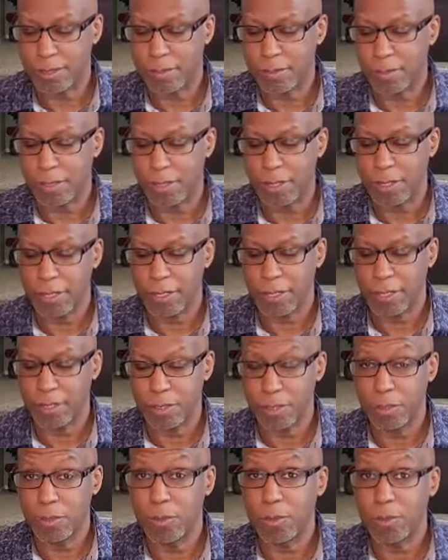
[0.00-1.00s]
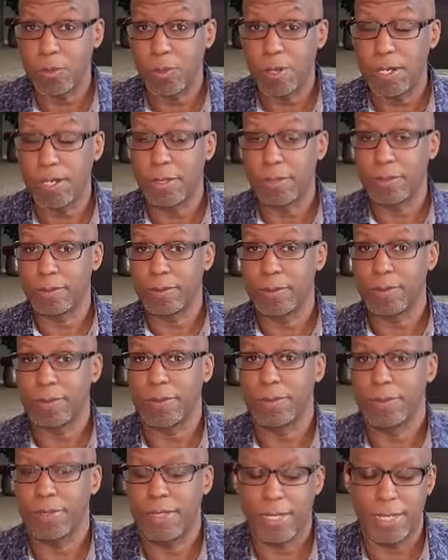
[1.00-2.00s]
just praying that you're doing well
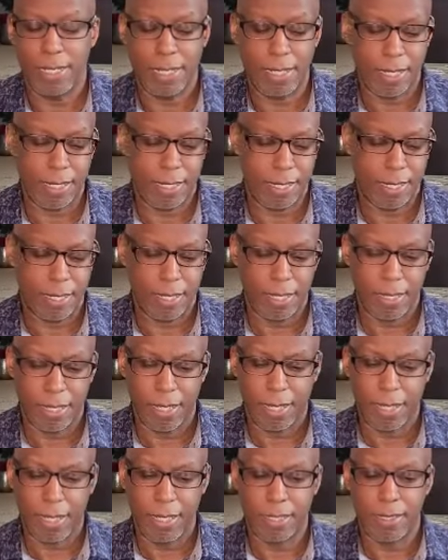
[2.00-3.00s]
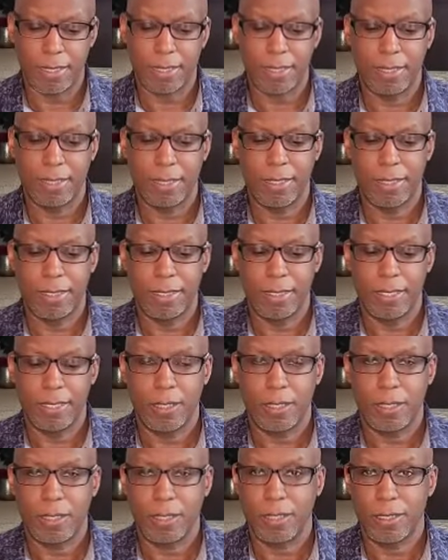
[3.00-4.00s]
and that
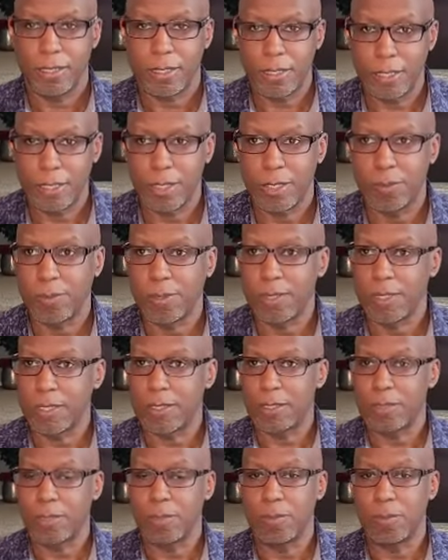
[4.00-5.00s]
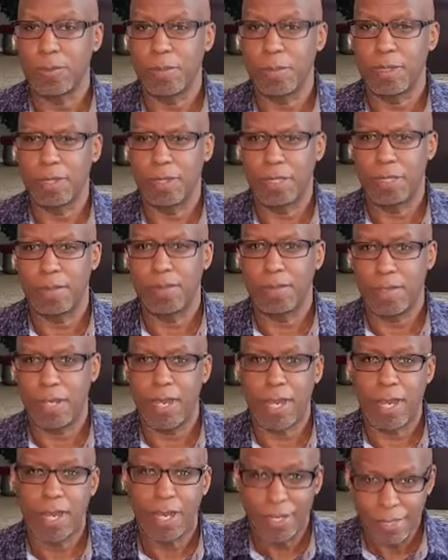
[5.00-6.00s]
you're continuing to believe
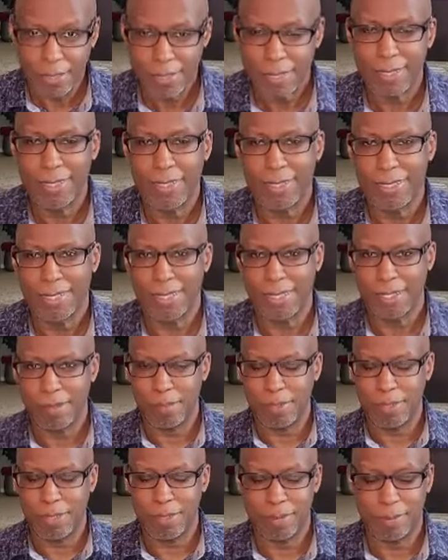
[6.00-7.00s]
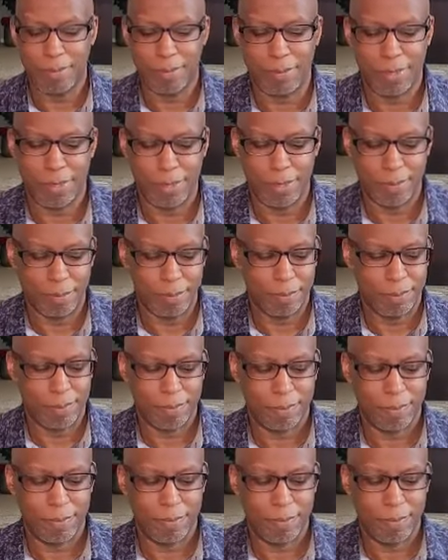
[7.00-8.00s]
God. Amen. Um,
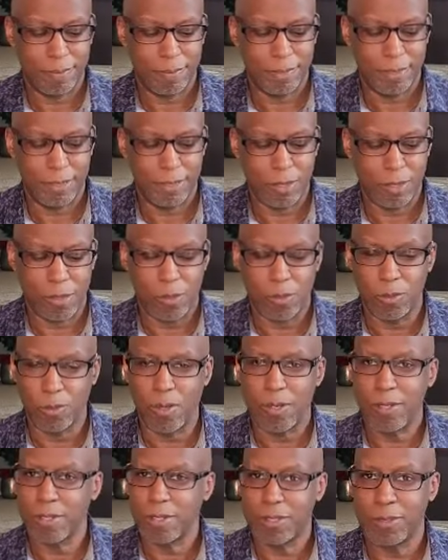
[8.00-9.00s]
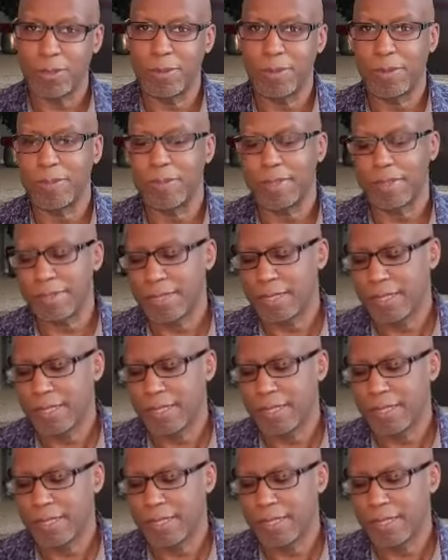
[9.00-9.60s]
to hold on to Him